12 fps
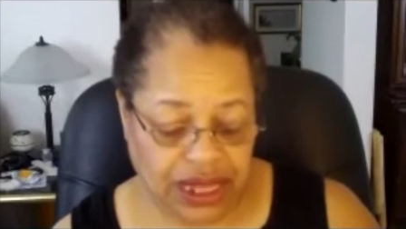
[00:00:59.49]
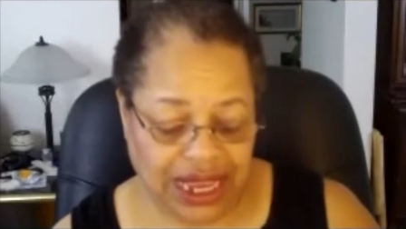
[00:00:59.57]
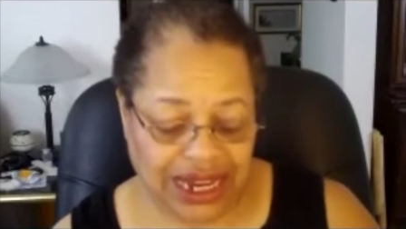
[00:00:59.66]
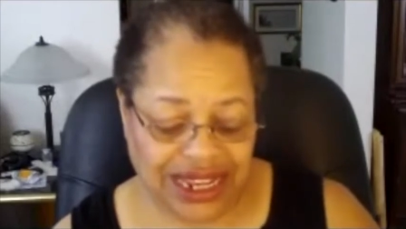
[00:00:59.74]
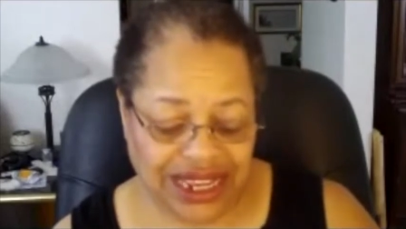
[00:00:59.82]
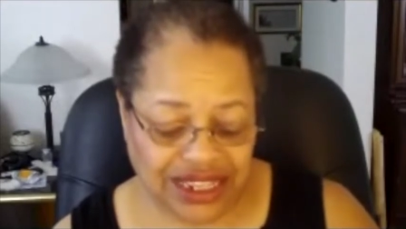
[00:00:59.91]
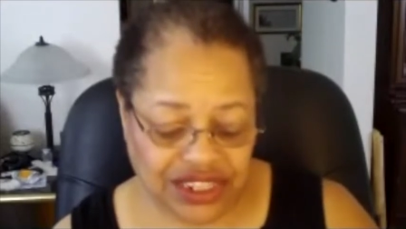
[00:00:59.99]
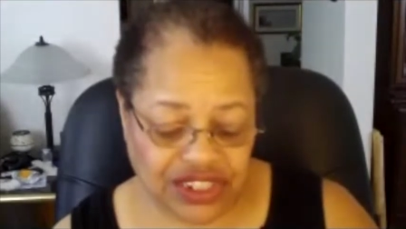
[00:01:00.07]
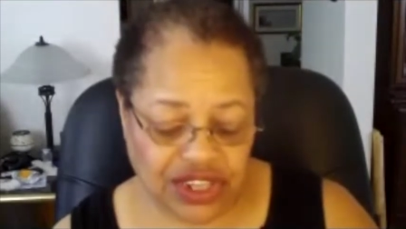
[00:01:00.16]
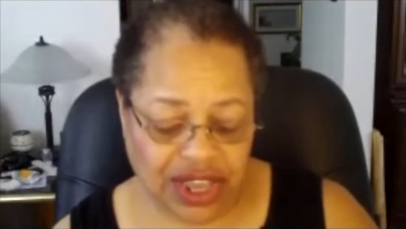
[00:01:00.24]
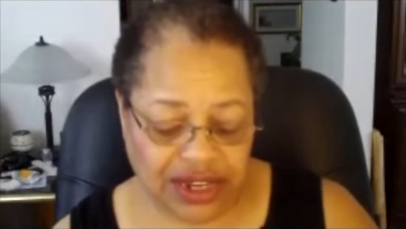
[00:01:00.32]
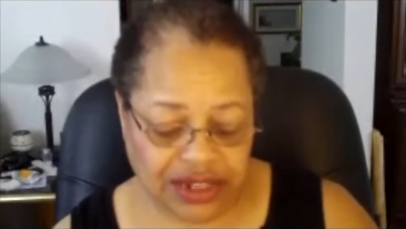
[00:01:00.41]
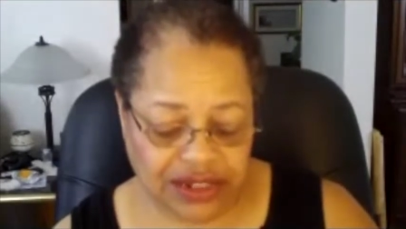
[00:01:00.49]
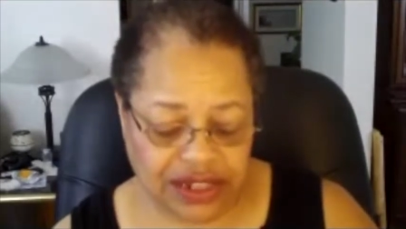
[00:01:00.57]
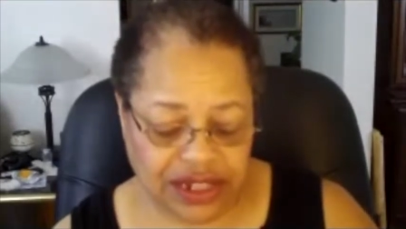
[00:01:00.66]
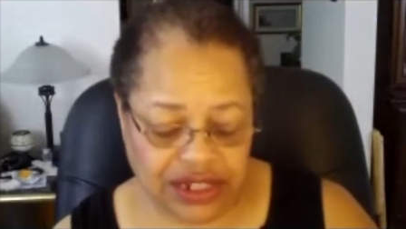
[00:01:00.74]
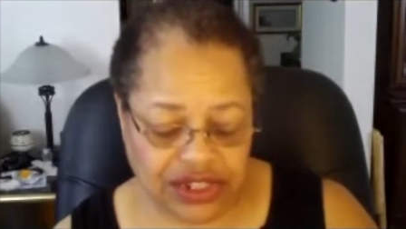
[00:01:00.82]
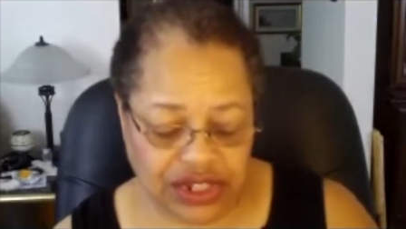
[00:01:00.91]
And he sought to
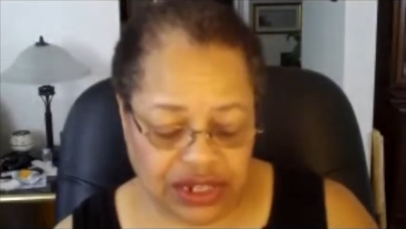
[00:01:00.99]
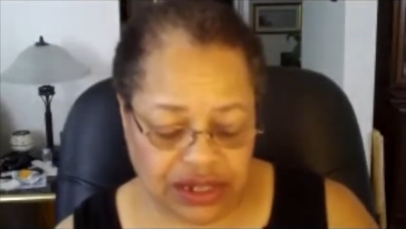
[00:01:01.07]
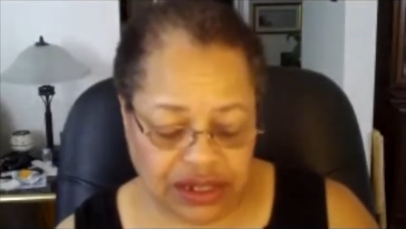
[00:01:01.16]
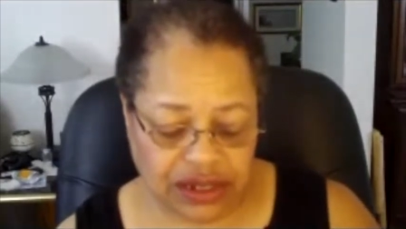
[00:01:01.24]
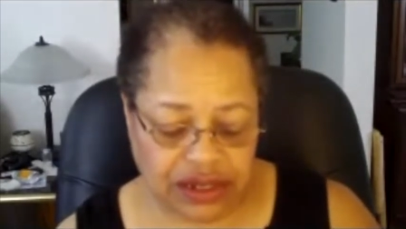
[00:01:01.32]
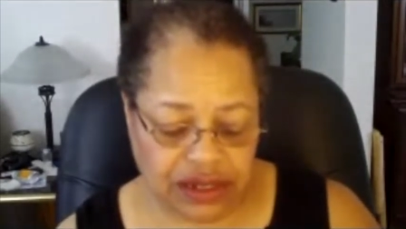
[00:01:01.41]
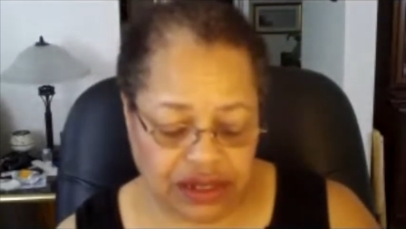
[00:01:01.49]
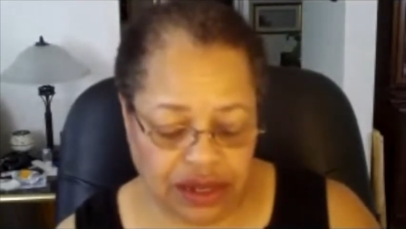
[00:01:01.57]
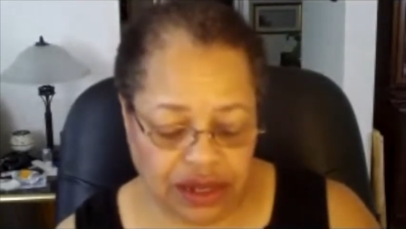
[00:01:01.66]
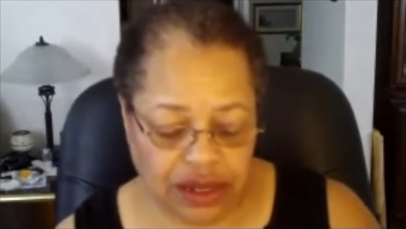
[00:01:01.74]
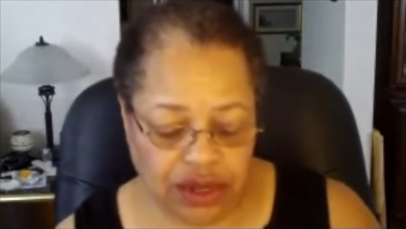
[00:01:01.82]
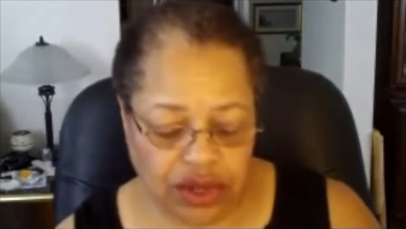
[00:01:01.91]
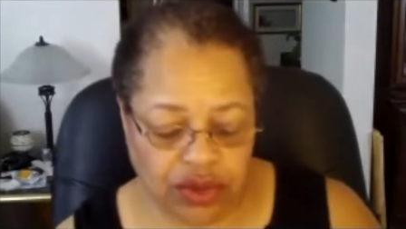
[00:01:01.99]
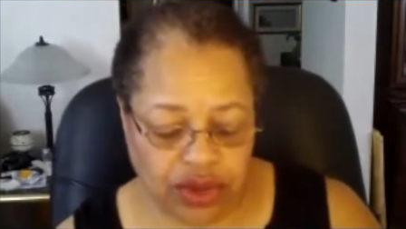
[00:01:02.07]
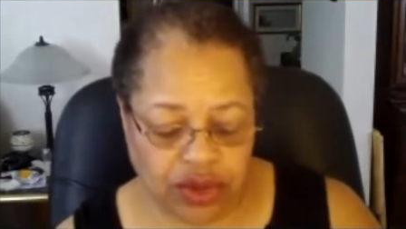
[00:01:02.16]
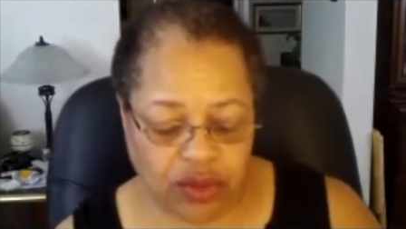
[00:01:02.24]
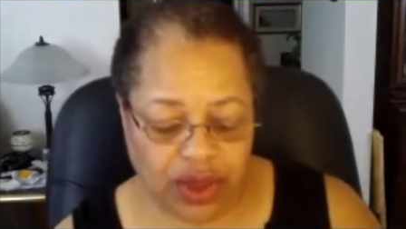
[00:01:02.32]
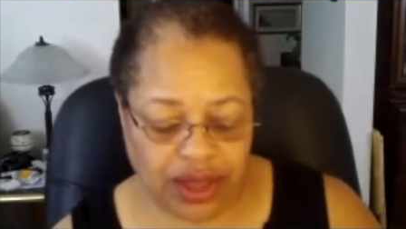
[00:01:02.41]
see Jesus, who
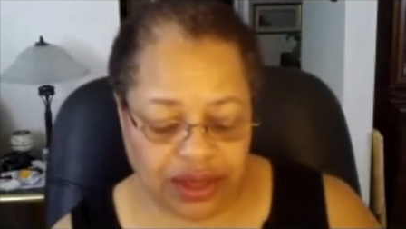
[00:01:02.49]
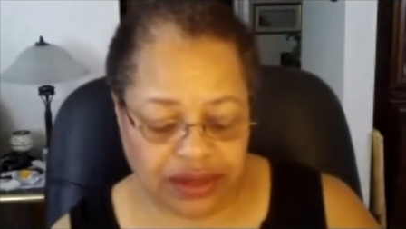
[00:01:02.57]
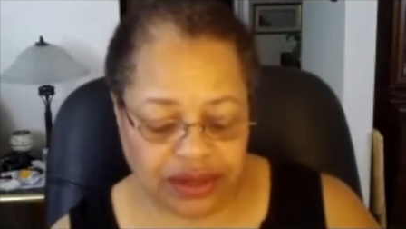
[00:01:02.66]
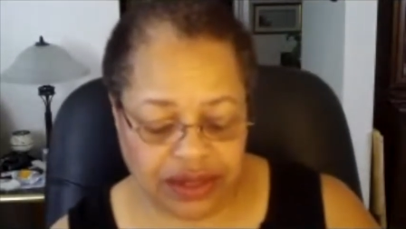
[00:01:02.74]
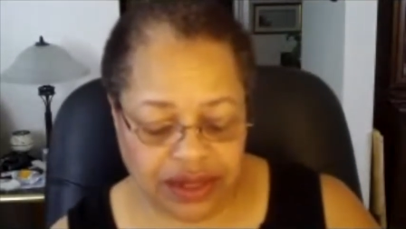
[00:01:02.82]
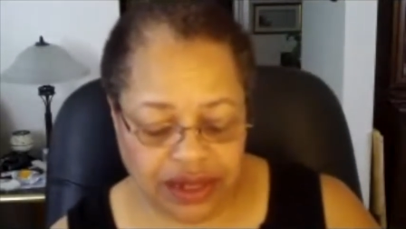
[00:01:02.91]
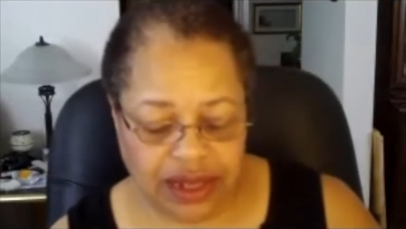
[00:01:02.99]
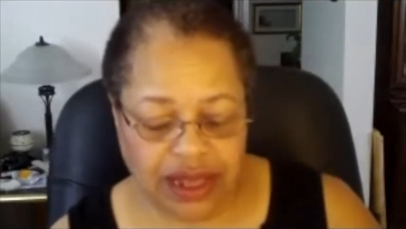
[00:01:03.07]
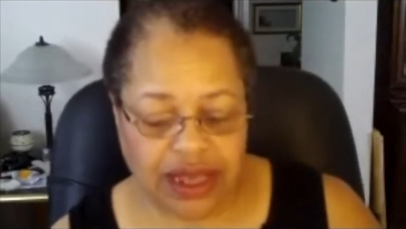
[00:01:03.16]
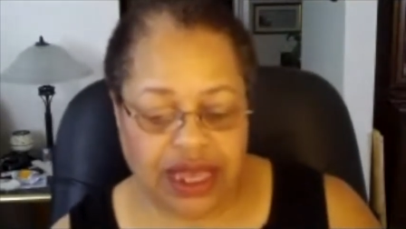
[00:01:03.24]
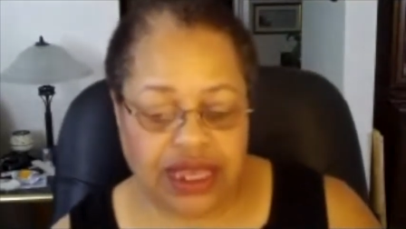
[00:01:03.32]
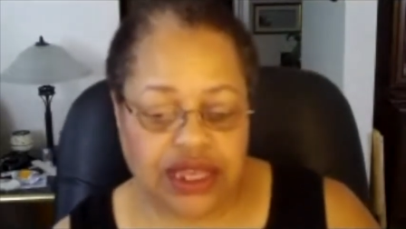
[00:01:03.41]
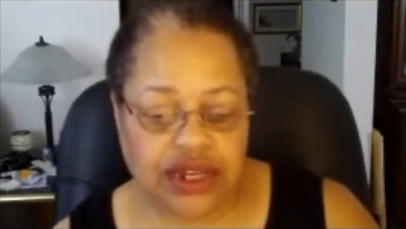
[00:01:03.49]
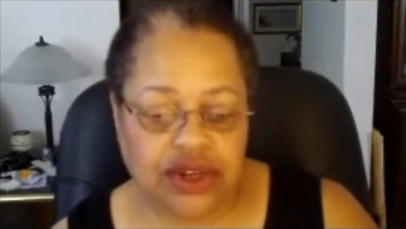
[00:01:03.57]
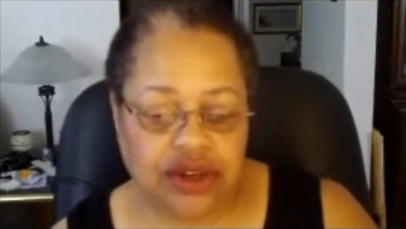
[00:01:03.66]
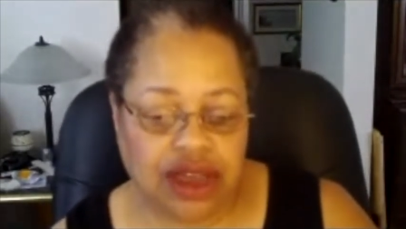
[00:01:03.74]
he was, and could